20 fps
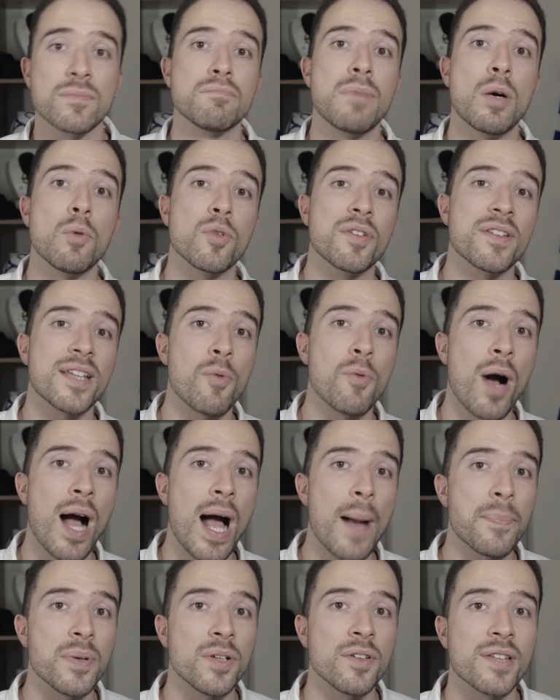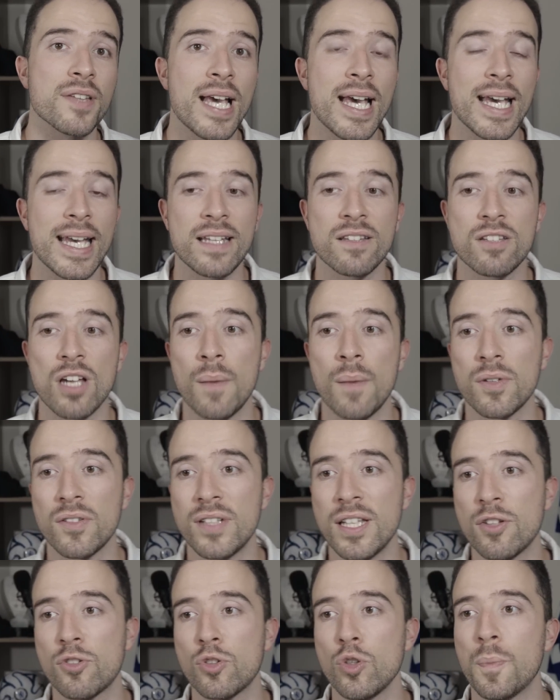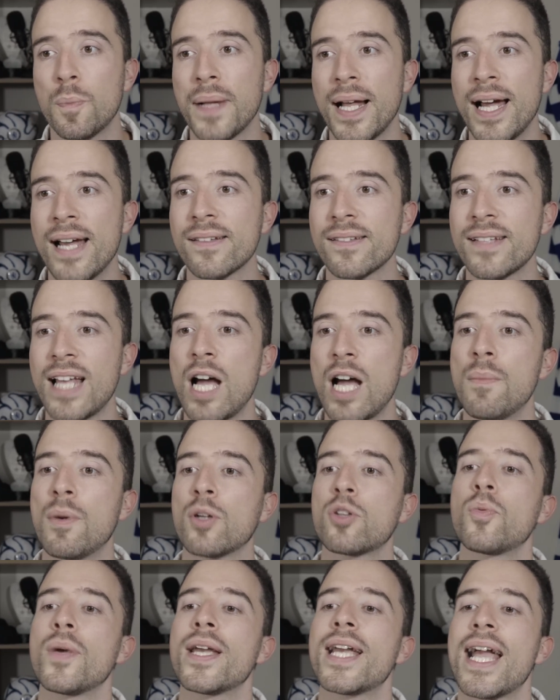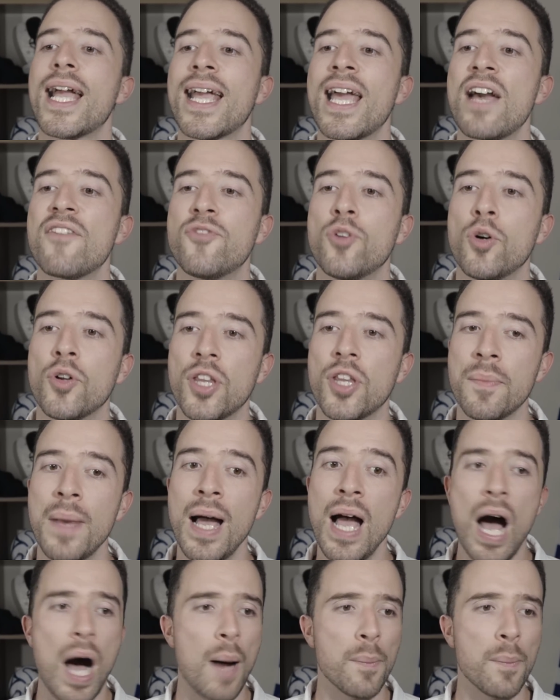But we'll see what happens in terms of these two players and how much we can get for them.